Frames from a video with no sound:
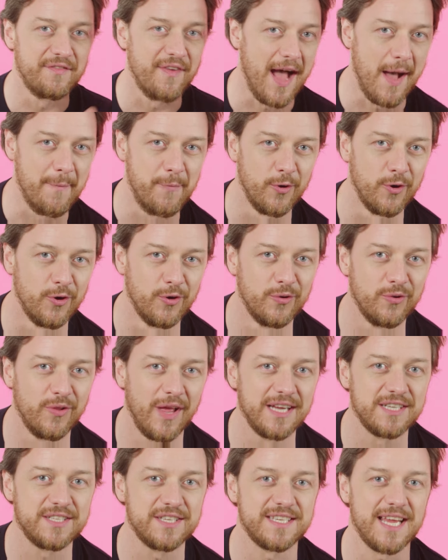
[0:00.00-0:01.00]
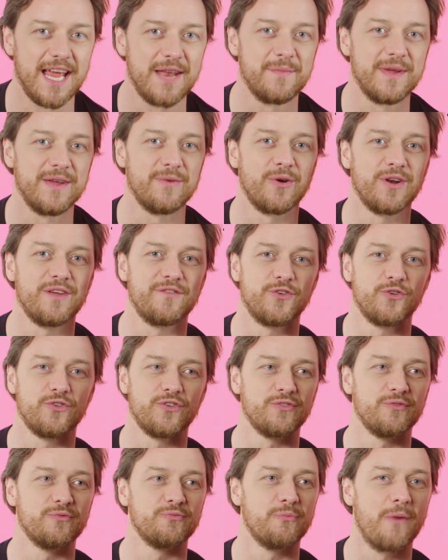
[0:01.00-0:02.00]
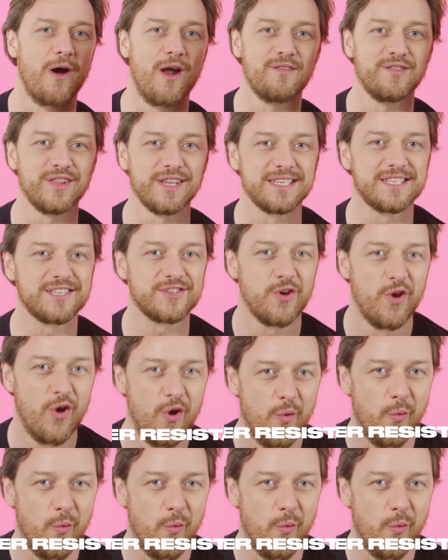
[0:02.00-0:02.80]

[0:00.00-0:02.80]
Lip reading: If Apple likes to send me one of your marvelous,